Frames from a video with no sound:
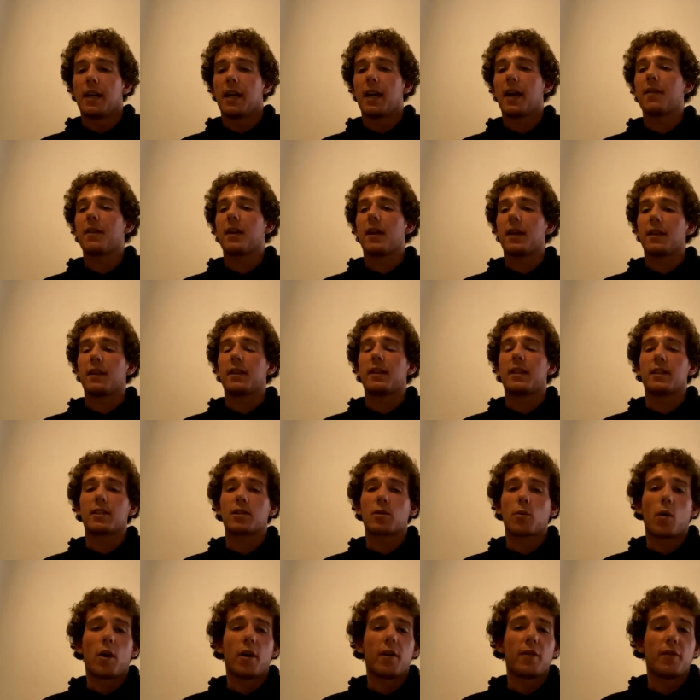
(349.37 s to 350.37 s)
yeah, there,
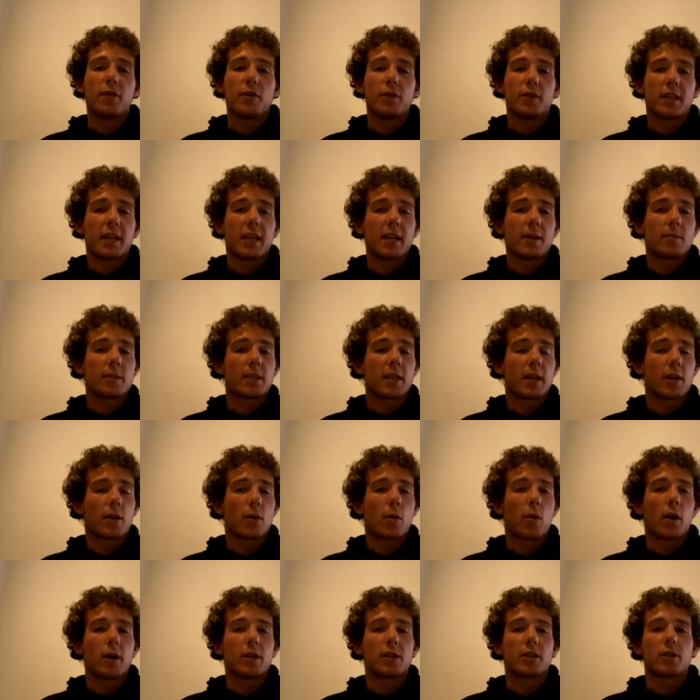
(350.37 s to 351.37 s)
there's quite a few teams that
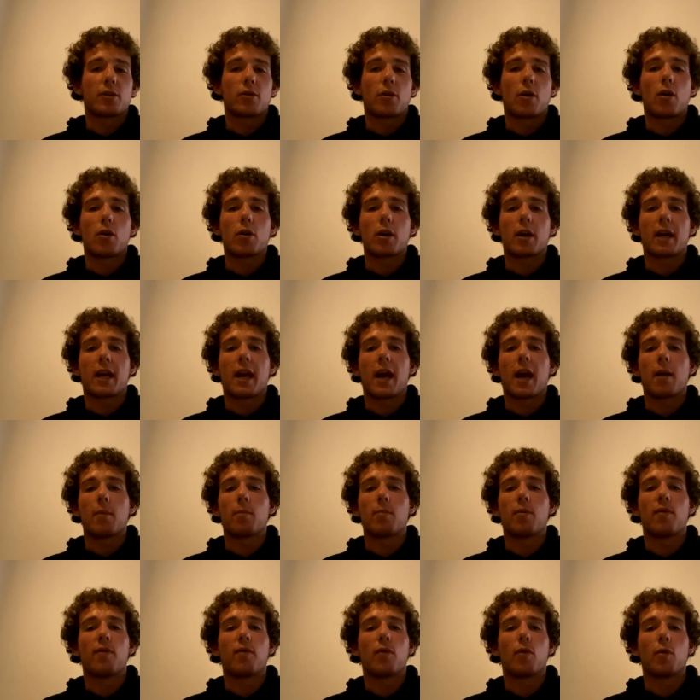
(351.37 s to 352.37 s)
are quite strong and
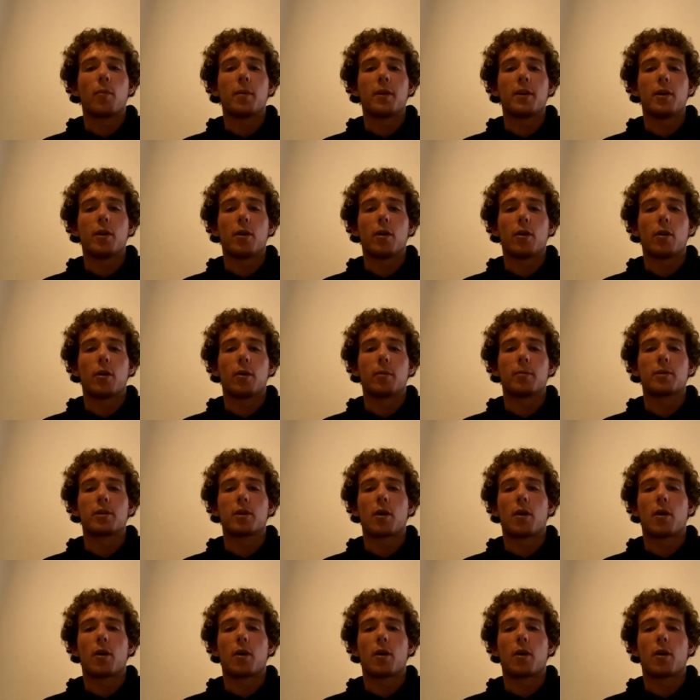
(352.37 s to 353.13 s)
can perform in Europe.